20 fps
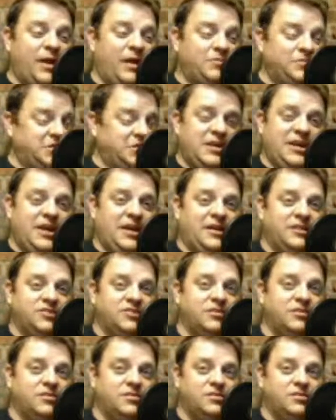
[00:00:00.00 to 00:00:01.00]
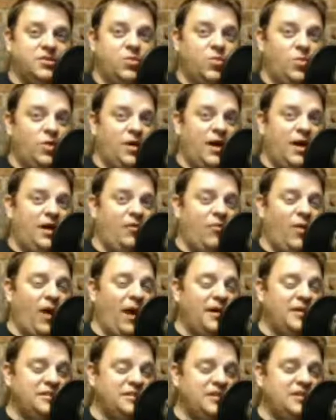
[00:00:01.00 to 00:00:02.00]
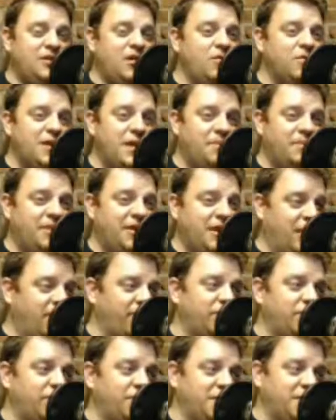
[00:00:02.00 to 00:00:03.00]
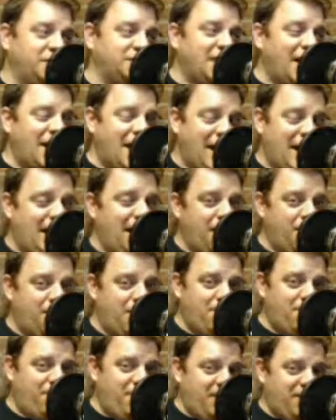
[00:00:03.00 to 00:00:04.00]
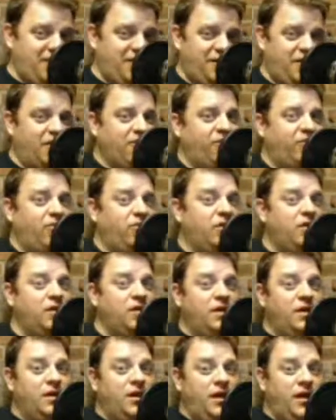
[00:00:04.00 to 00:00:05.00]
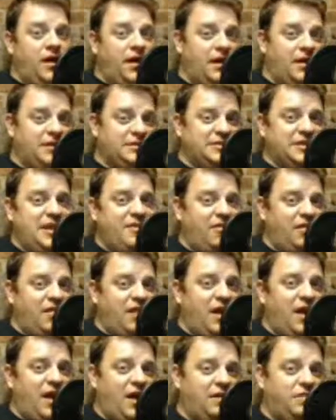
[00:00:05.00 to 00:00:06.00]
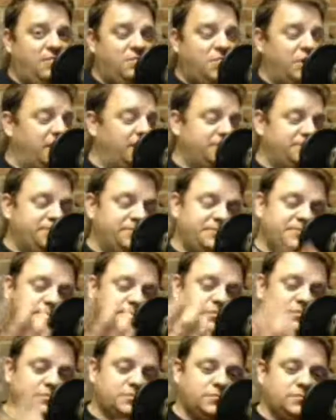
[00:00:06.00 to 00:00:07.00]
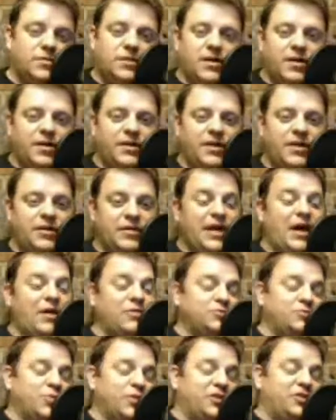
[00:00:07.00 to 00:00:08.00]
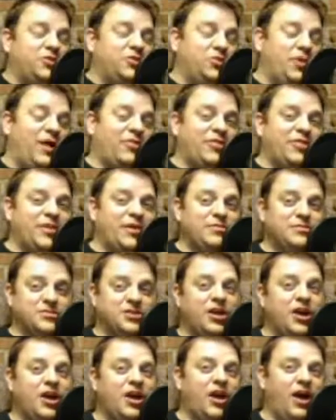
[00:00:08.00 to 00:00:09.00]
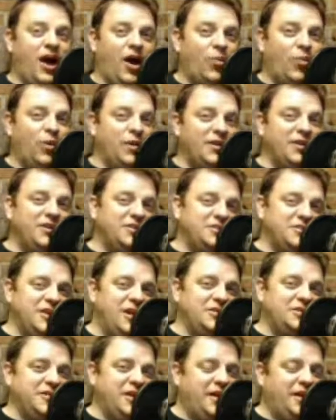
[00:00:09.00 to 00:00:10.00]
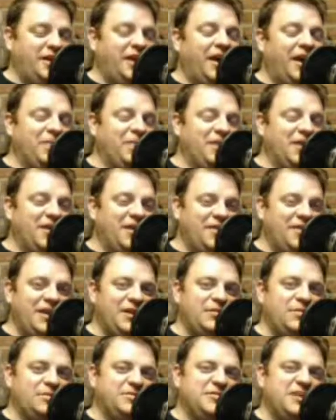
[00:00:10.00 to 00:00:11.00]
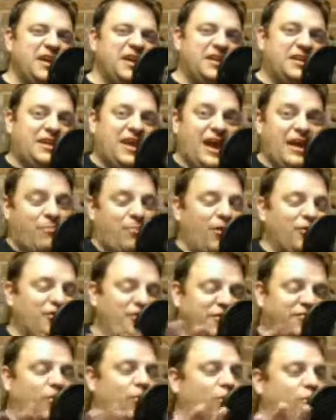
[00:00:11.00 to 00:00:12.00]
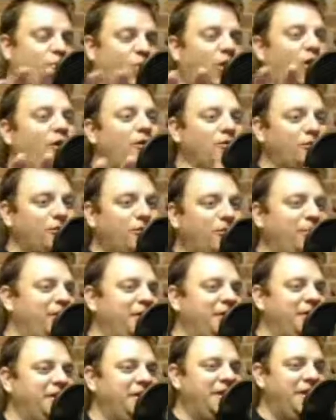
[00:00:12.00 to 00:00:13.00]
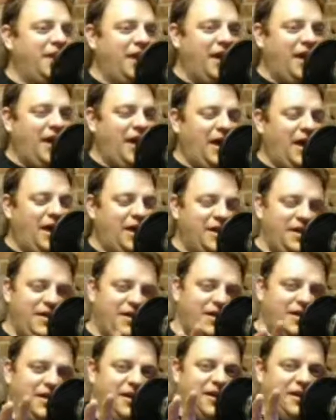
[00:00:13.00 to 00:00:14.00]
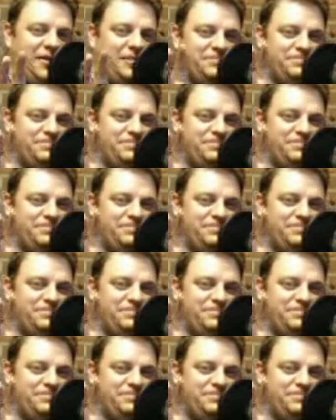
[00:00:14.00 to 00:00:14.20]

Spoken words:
was a teenager. I was like, why does he know that I'm careful? Because I'm very careful, and I save a lot. But that was really cool. I thought that was a really good touch in that game. That it kind of broke the fourth wall a little bit, and it was